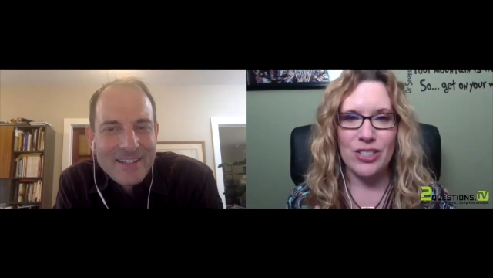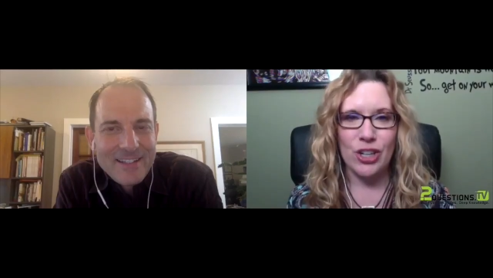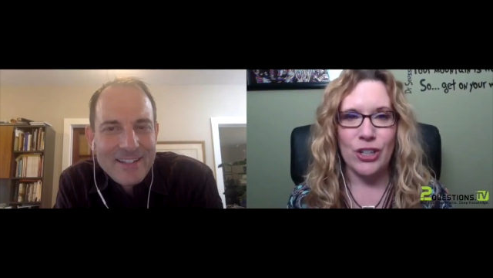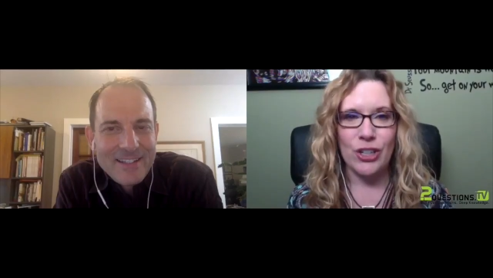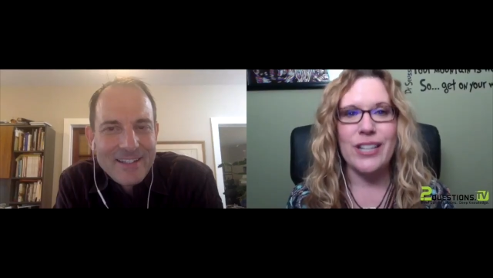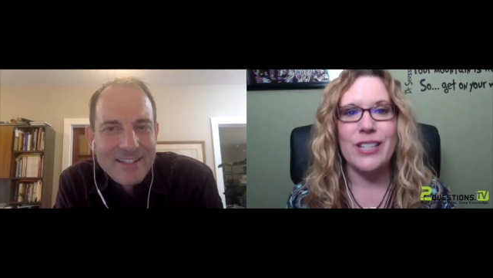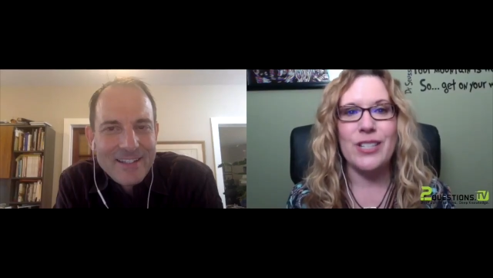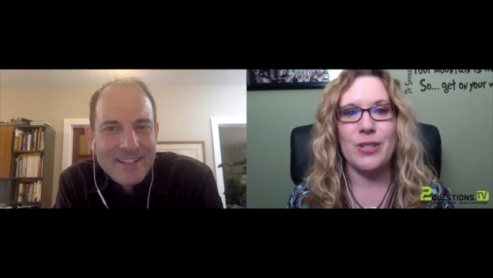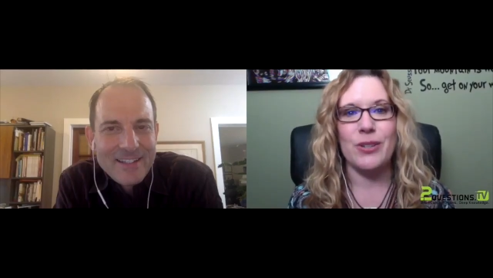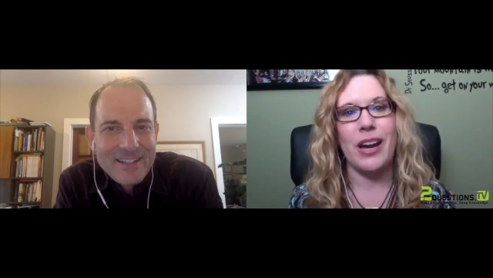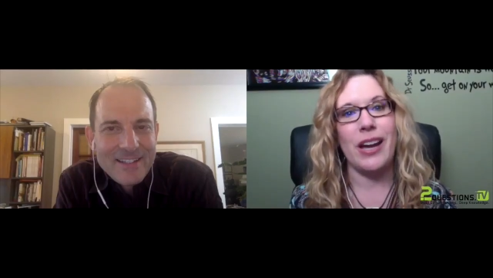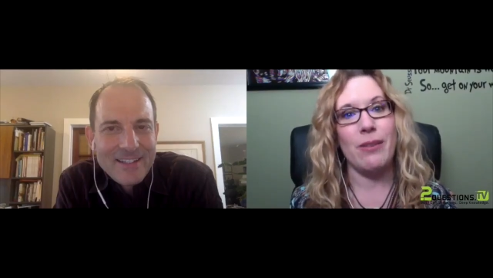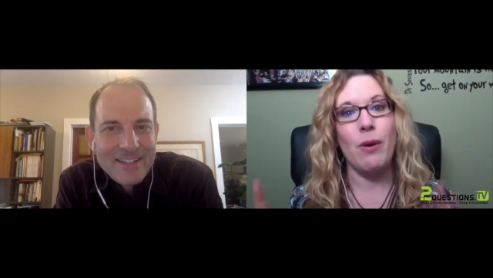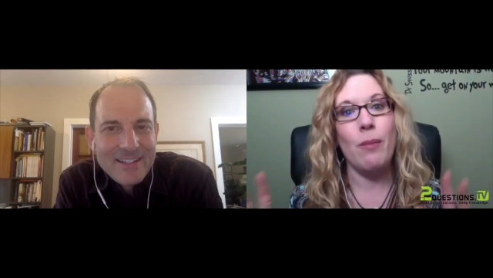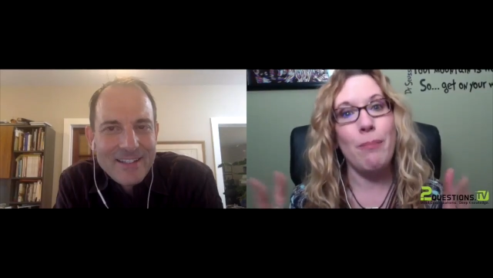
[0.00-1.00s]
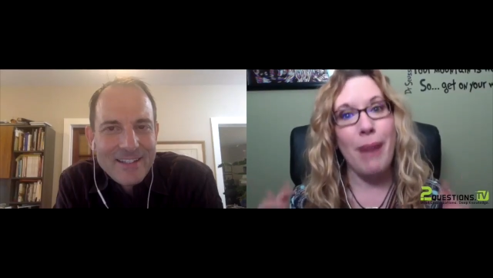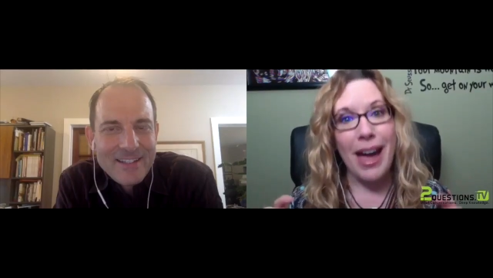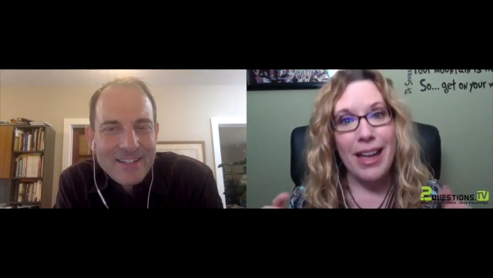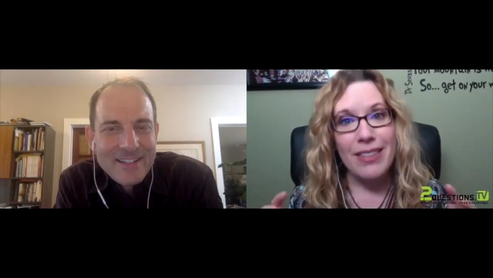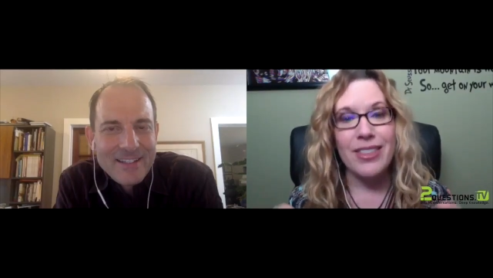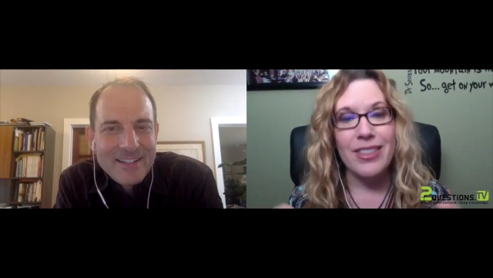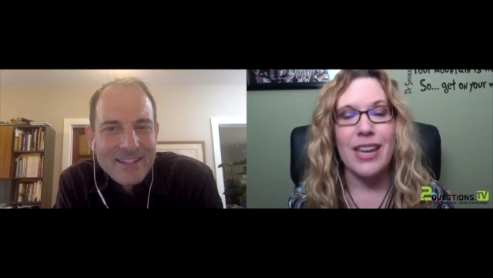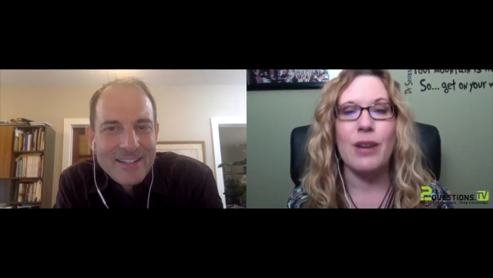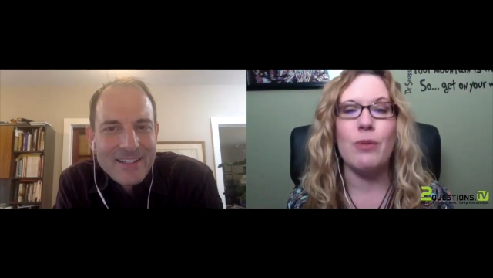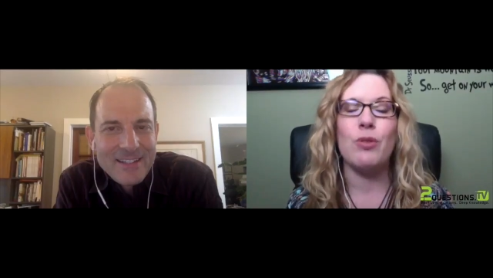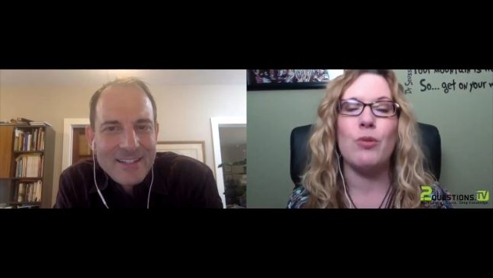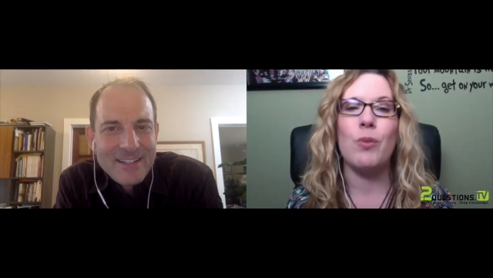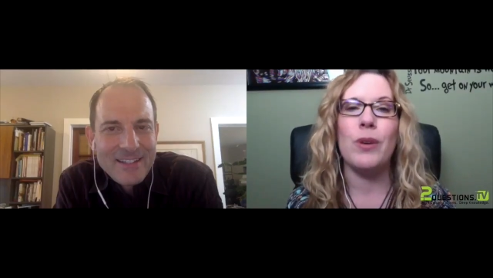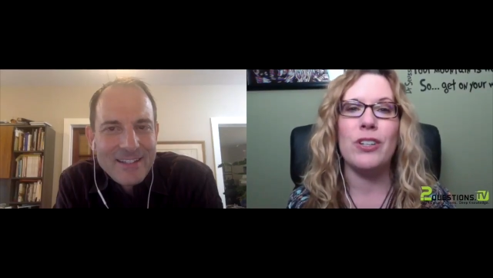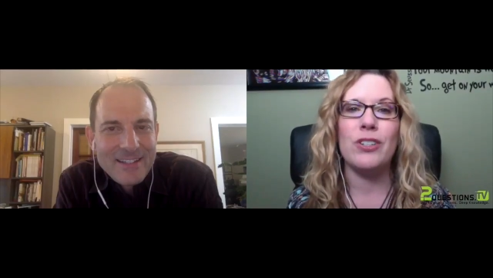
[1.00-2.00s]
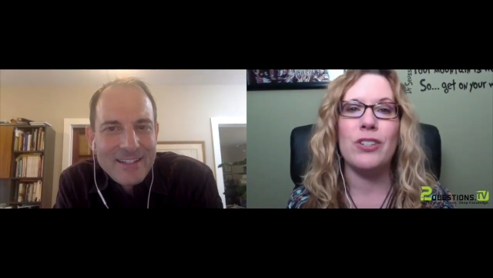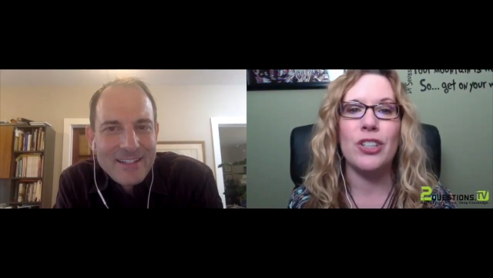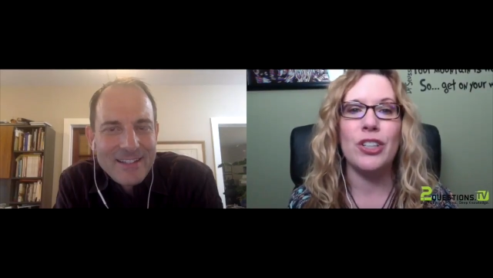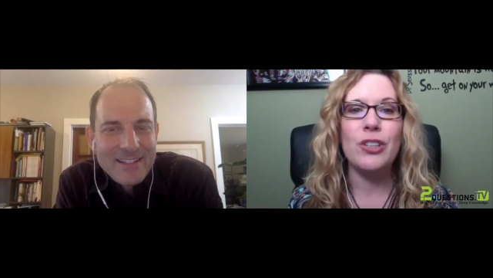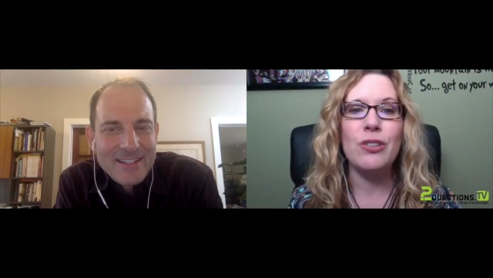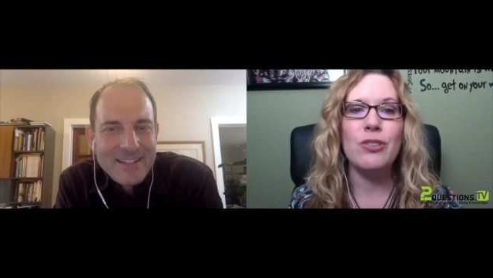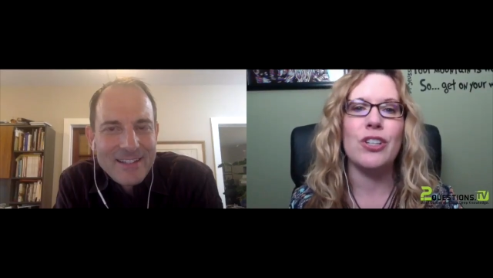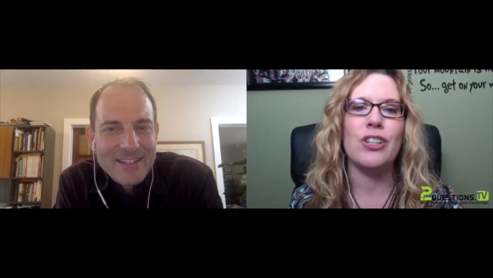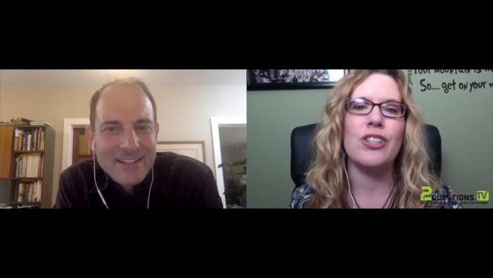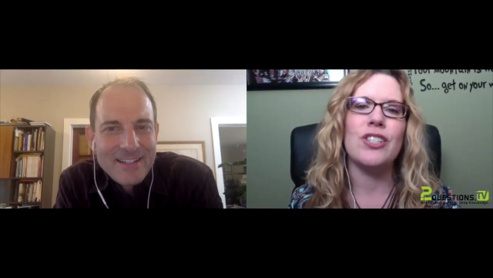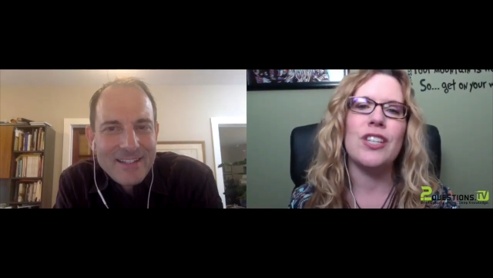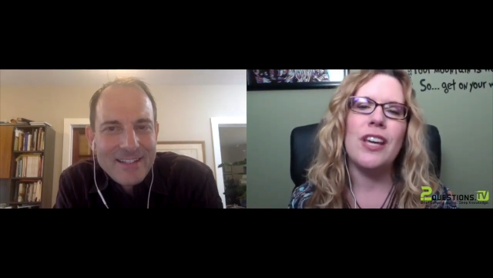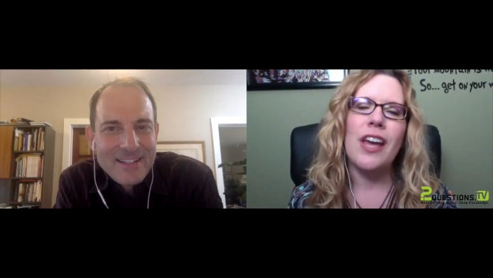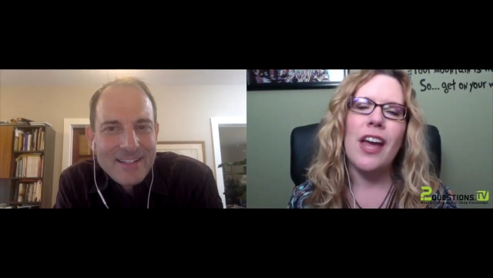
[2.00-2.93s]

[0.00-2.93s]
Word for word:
Speaker 1: turned into kind of a bad thing with winners and losers.